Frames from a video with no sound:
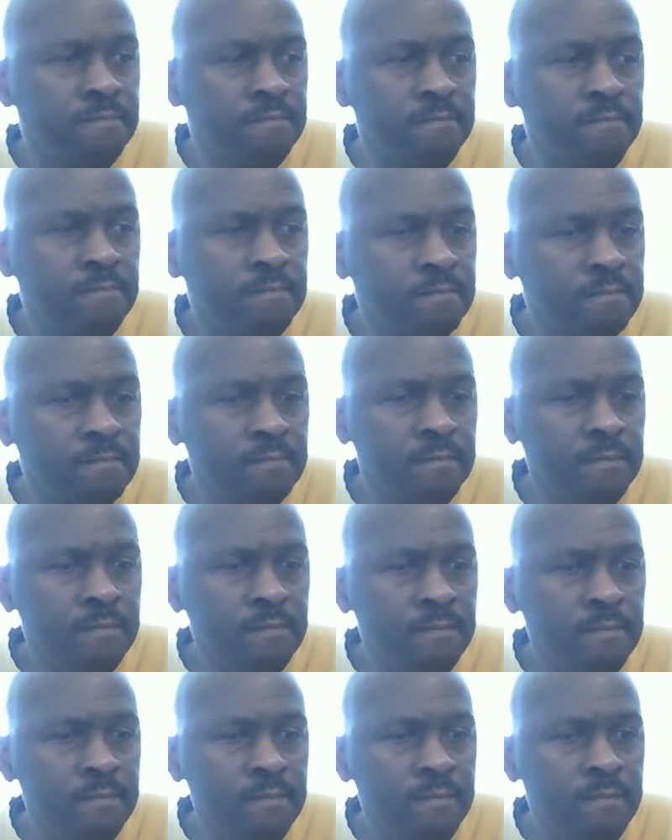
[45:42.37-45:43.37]

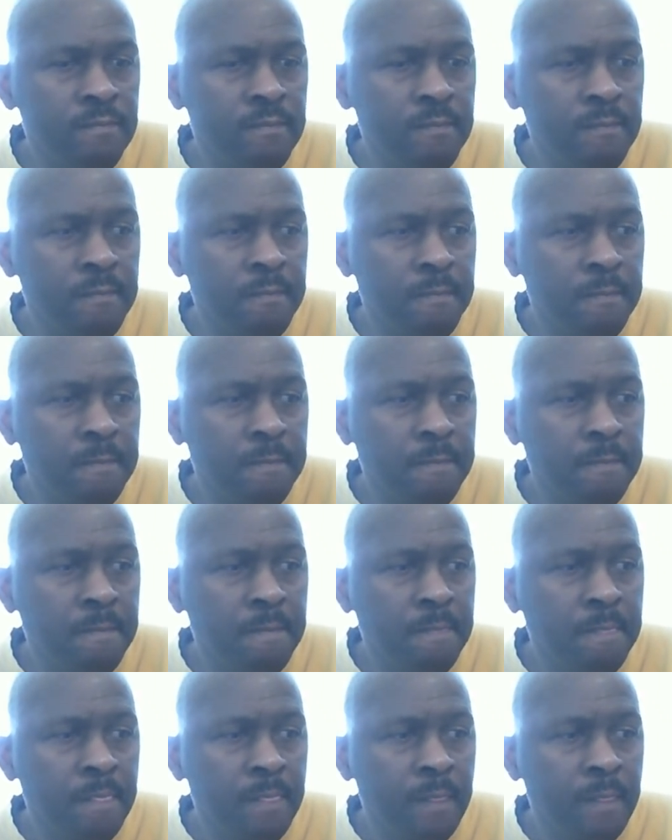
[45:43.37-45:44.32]
No one is speaking in this clip.